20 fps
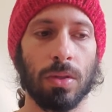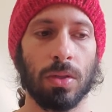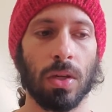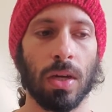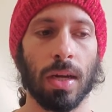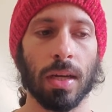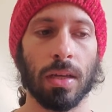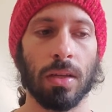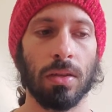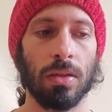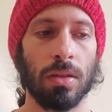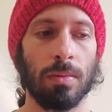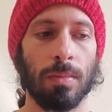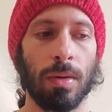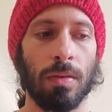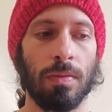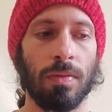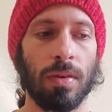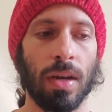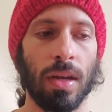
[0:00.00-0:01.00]
Talking to
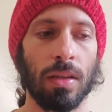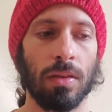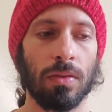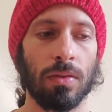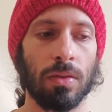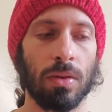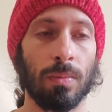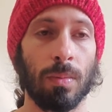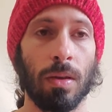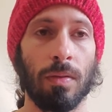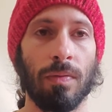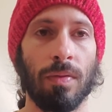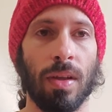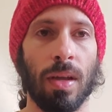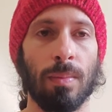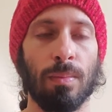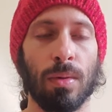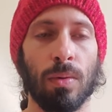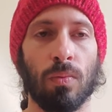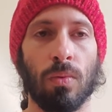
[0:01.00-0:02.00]
my friends or my
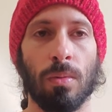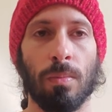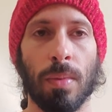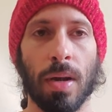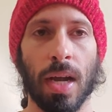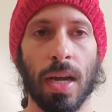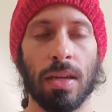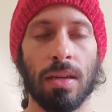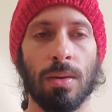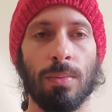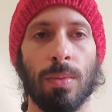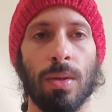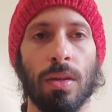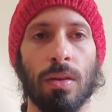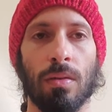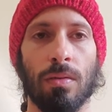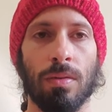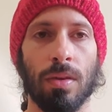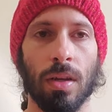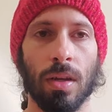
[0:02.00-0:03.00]
family reminded me
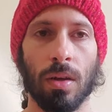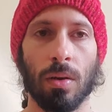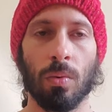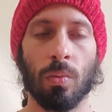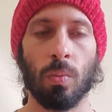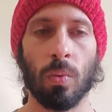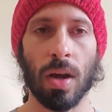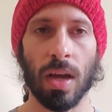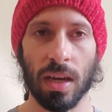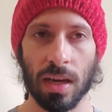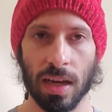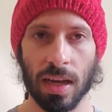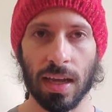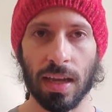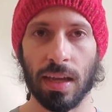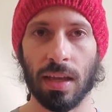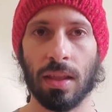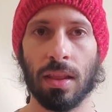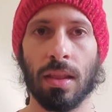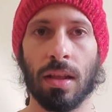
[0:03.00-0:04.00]
of what I
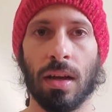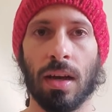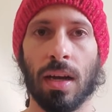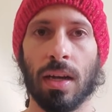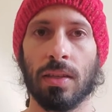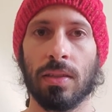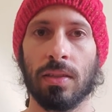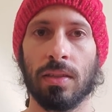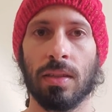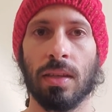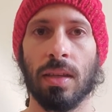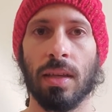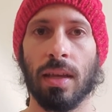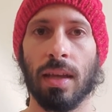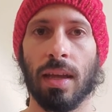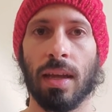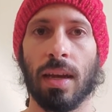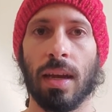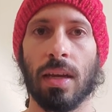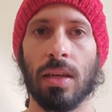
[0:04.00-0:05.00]
had lost,
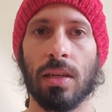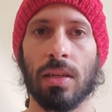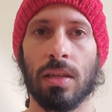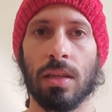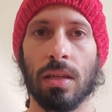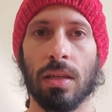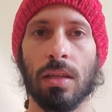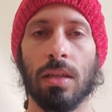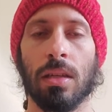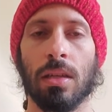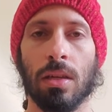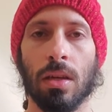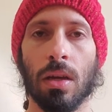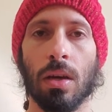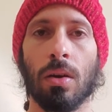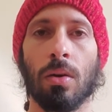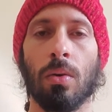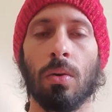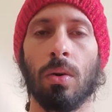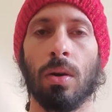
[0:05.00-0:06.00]
and I didn't
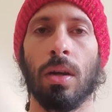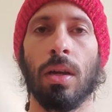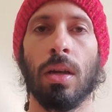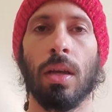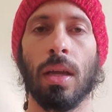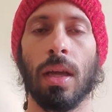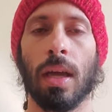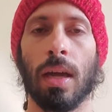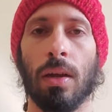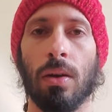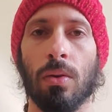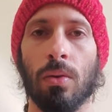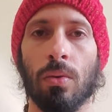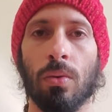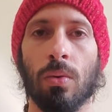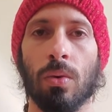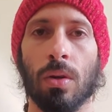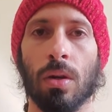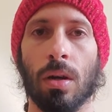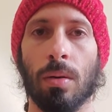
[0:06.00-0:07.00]
know how
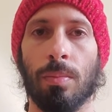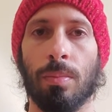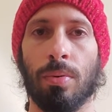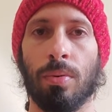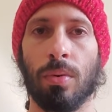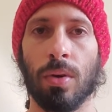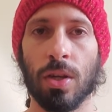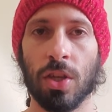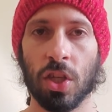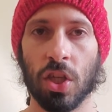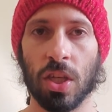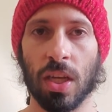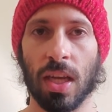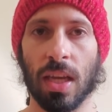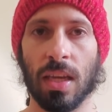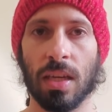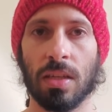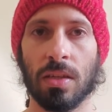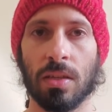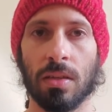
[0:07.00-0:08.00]
to
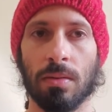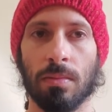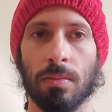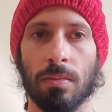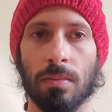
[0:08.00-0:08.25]
appreciate